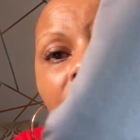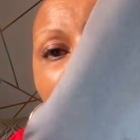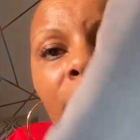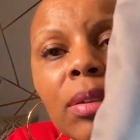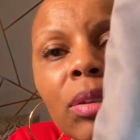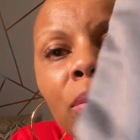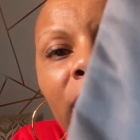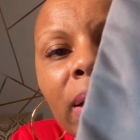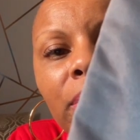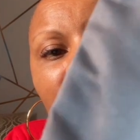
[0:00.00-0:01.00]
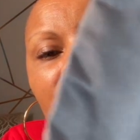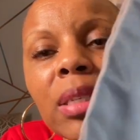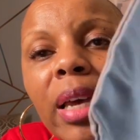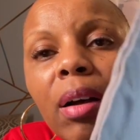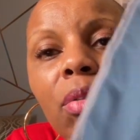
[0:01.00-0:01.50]
I don't, you can't really
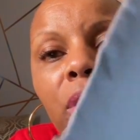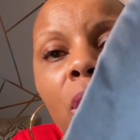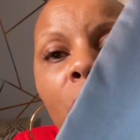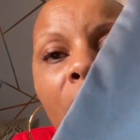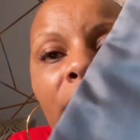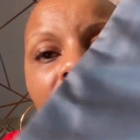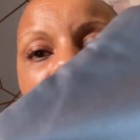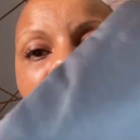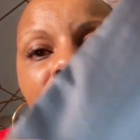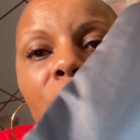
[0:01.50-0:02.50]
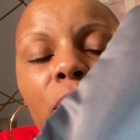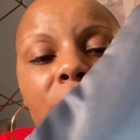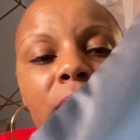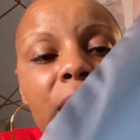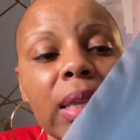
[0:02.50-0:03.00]
tell the quality, of
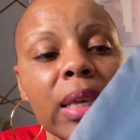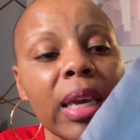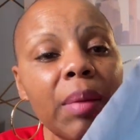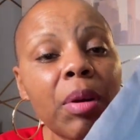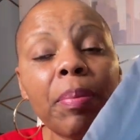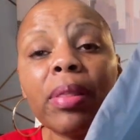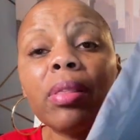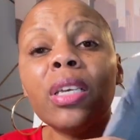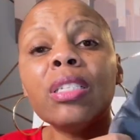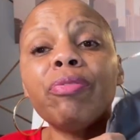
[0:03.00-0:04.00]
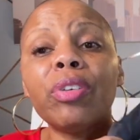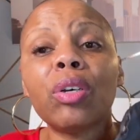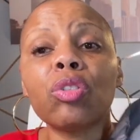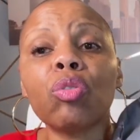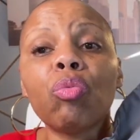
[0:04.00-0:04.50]
course, in the camera, but this
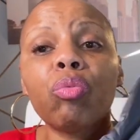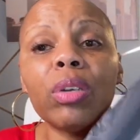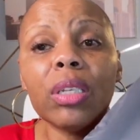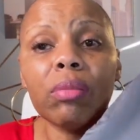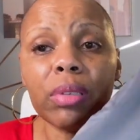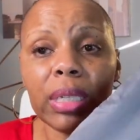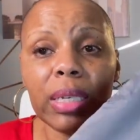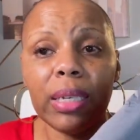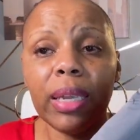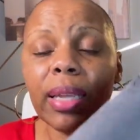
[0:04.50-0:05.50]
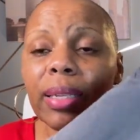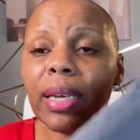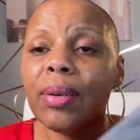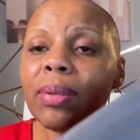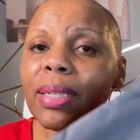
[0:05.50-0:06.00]
feels really, really good. Hello,